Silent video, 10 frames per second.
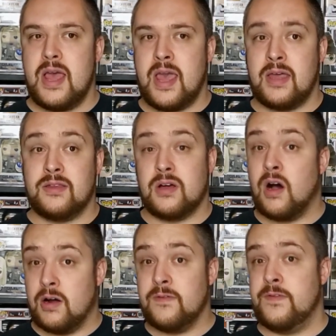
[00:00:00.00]
and
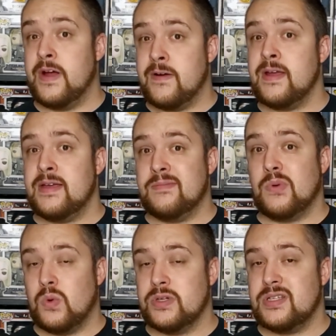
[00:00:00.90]
are very
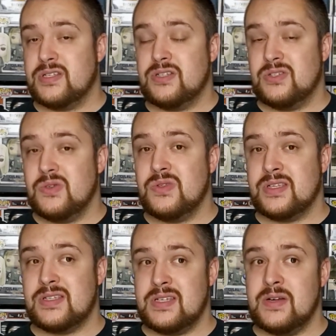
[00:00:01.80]
important to
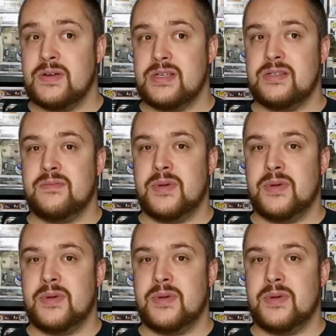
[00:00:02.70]
the series.